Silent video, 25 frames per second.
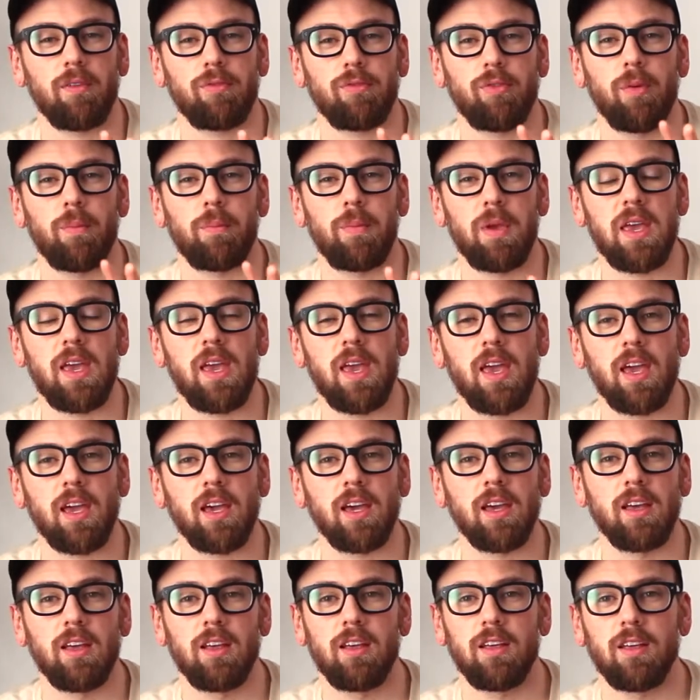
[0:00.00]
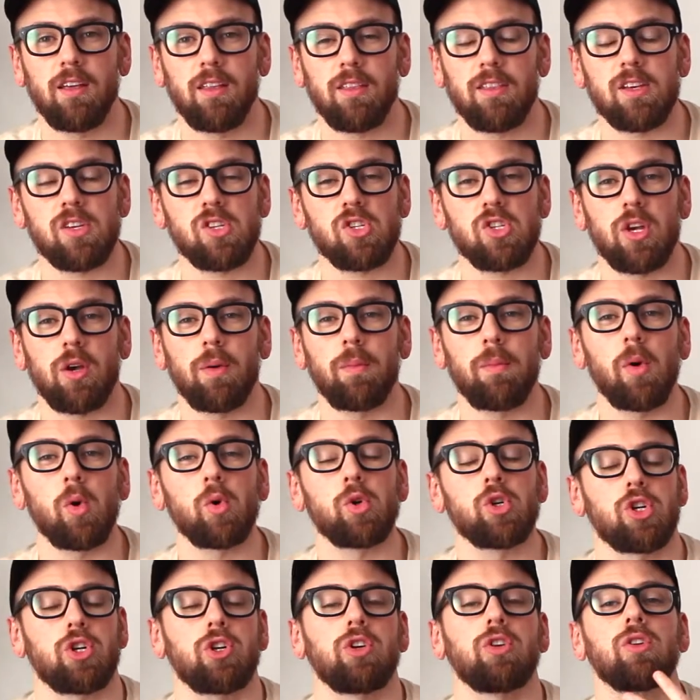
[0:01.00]
for being this
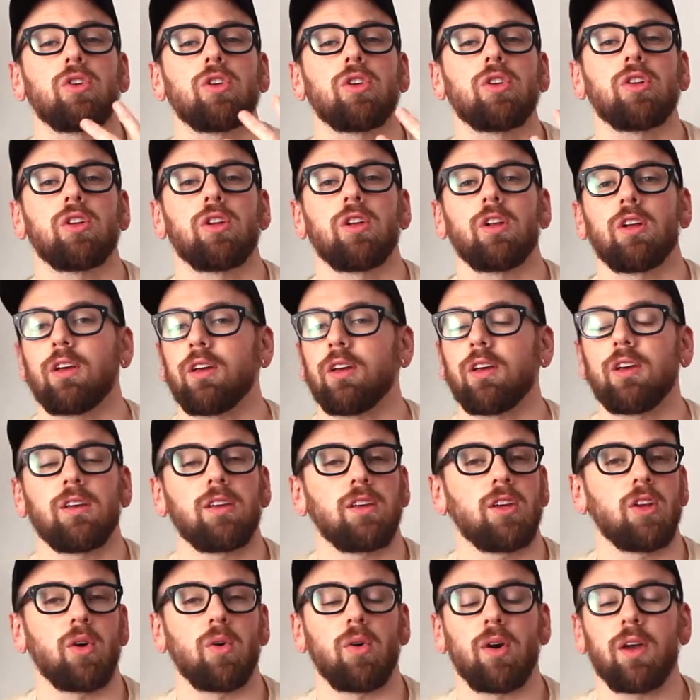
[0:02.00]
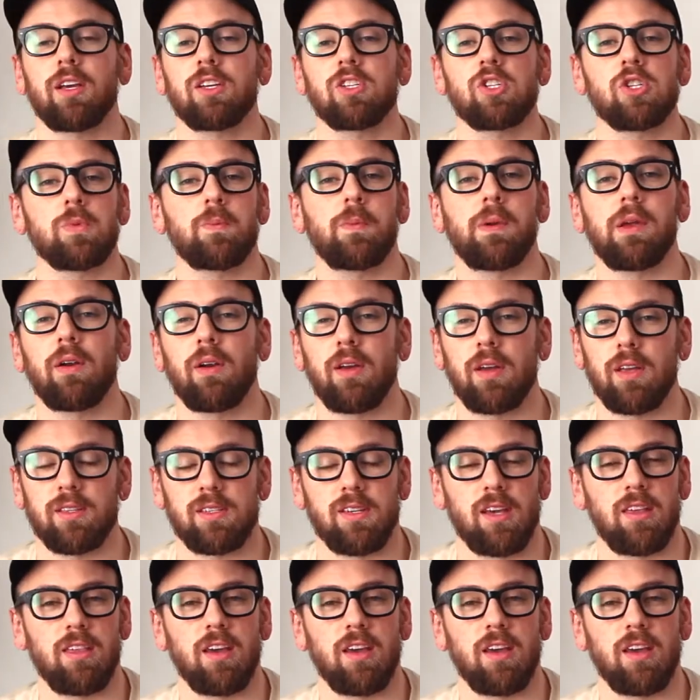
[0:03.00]
emotional, experience.